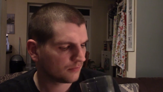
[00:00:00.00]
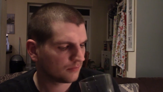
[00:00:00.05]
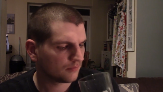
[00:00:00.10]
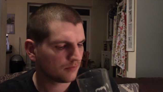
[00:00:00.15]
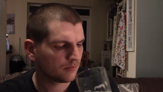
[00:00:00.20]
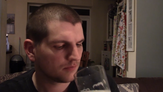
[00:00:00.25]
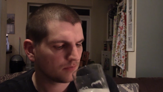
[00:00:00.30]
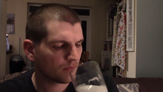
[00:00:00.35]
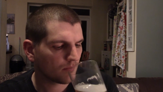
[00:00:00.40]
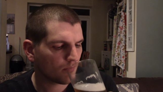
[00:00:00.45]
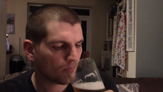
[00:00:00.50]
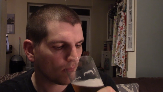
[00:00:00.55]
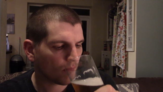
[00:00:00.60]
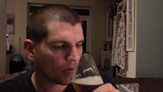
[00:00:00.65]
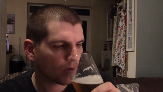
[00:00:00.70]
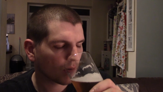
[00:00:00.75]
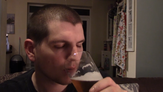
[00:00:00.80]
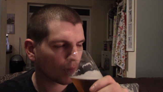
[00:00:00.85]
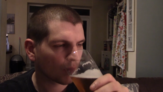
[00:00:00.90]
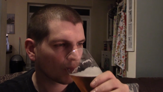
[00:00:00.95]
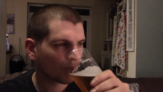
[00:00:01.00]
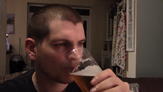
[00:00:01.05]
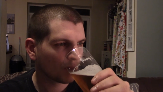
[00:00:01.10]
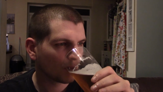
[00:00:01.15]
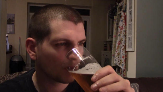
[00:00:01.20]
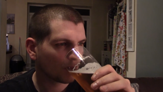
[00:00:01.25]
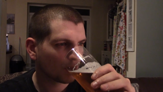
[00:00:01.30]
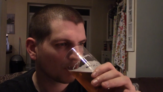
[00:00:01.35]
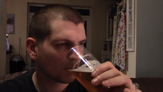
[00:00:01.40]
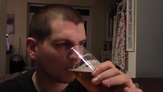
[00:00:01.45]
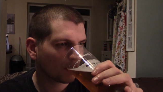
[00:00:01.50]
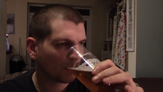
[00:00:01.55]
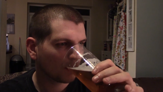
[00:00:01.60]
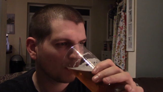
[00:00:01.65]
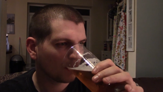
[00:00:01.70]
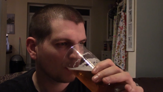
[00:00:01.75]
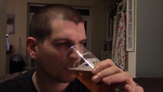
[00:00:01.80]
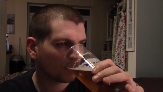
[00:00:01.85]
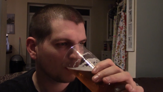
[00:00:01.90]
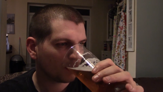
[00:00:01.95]

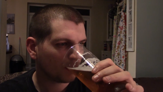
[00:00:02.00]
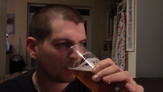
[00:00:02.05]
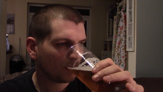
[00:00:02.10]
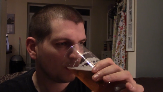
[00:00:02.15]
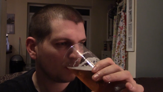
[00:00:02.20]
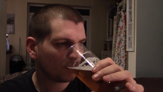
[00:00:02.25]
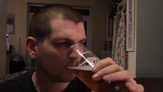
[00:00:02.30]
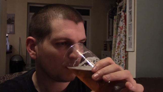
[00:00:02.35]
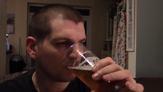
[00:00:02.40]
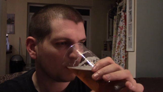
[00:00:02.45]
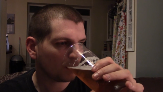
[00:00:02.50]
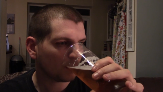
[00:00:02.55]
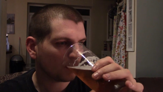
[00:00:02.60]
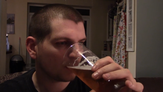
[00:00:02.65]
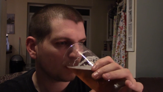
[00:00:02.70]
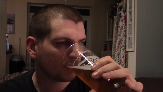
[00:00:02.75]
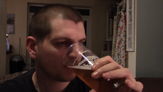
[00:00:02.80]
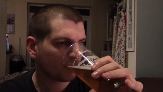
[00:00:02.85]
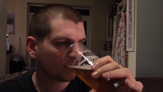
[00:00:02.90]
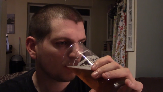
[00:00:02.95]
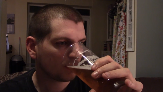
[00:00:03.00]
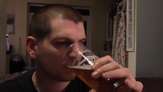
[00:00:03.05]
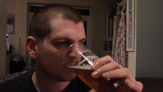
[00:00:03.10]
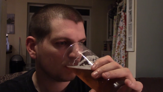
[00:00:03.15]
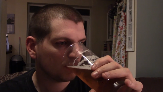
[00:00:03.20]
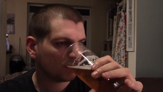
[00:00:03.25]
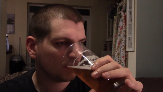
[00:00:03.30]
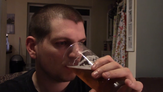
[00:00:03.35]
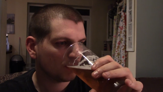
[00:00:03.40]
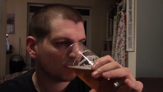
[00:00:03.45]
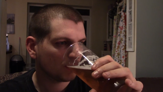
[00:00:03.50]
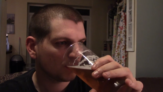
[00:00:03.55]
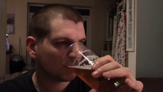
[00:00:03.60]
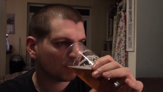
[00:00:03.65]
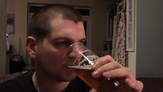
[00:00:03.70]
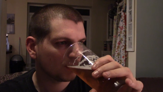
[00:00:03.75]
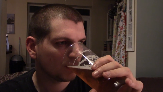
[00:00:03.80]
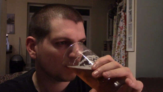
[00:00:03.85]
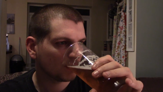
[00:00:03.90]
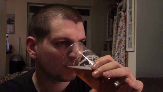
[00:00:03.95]

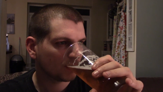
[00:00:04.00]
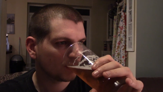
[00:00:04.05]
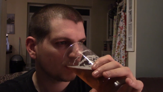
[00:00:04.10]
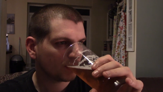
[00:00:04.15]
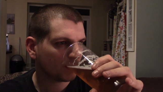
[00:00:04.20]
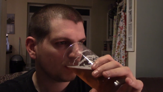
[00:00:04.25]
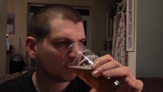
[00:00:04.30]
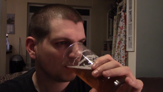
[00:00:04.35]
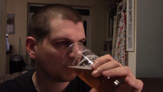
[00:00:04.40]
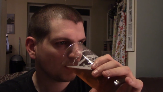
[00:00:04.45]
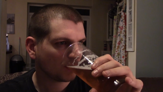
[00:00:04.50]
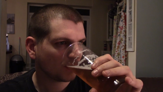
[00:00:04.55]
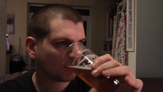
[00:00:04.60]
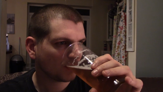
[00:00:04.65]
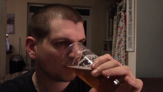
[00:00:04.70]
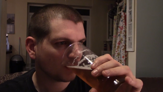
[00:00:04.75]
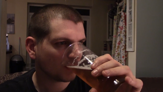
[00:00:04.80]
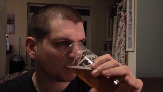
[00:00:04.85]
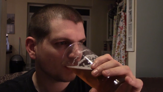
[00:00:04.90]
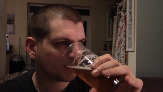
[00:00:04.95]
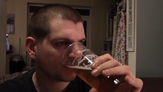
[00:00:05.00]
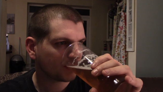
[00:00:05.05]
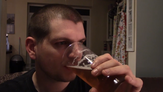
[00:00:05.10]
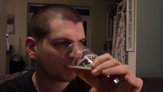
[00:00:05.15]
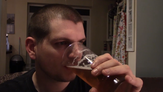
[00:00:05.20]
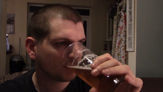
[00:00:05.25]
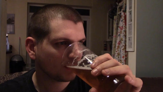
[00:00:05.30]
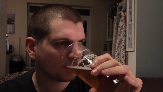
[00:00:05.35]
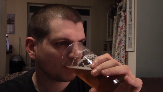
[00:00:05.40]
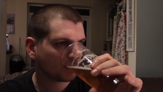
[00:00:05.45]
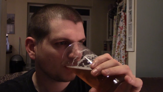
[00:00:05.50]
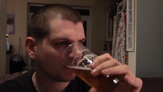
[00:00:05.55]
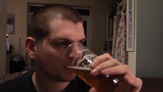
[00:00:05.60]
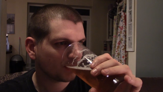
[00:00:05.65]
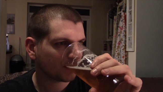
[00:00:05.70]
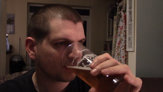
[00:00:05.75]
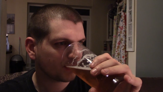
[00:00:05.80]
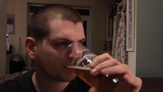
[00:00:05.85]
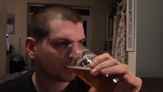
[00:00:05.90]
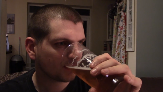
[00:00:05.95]

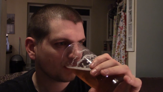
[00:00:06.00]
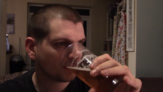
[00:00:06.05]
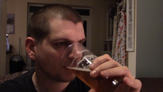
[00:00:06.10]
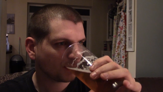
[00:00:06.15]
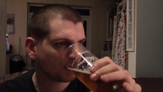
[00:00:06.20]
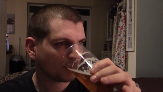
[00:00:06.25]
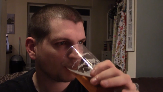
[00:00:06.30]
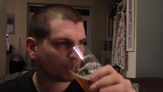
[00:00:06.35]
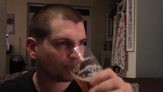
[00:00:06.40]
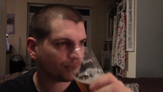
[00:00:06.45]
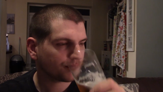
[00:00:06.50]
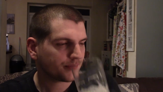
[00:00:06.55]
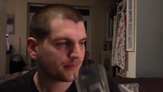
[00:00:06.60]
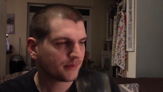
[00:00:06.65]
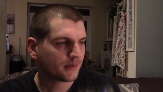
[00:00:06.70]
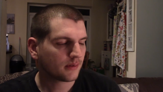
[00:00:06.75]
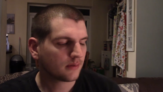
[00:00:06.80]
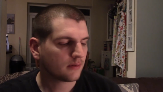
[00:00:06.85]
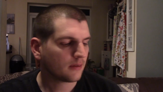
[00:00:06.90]
(silence)